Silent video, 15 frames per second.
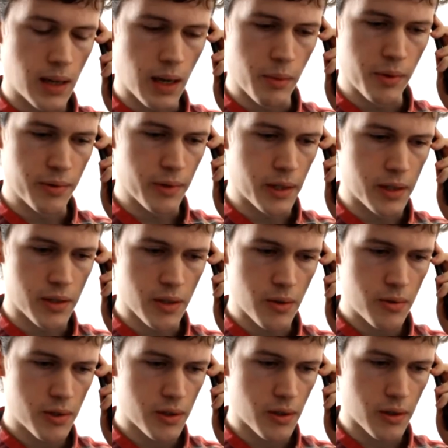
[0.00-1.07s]
I'm afraid
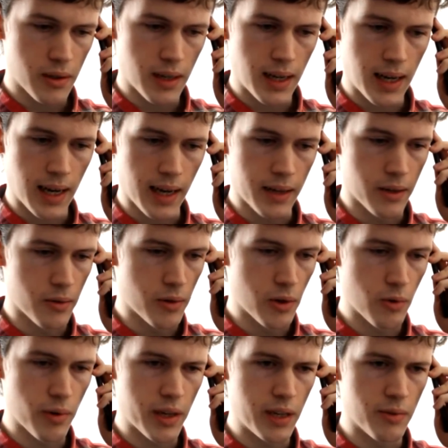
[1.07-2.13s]
so, sir. I don't
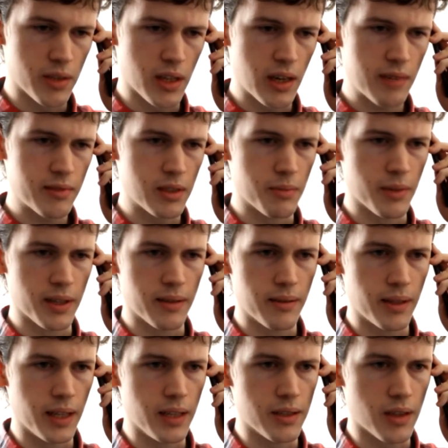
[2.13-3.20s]
know what he was after, but
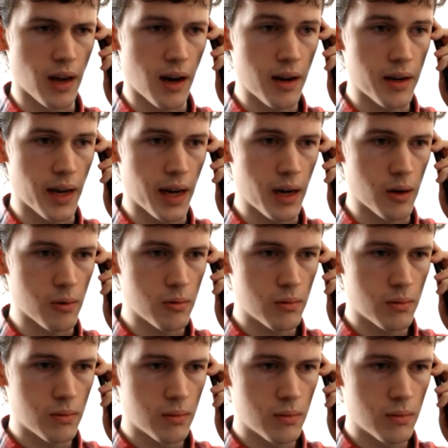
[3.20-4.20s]
he's gone now.